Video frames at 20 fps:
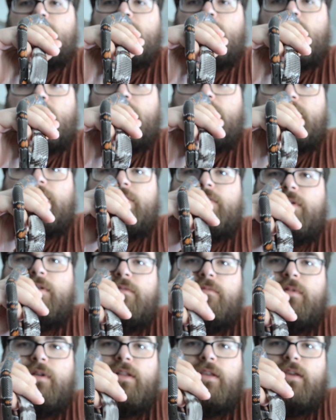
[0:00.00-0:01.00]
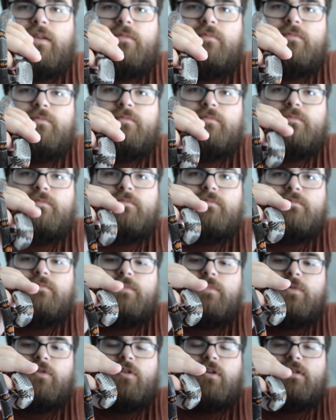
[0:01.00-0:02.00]

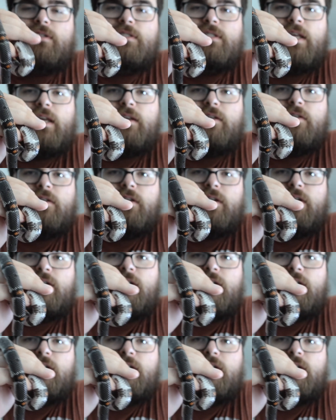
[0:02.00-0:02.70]
you're all set, you're good to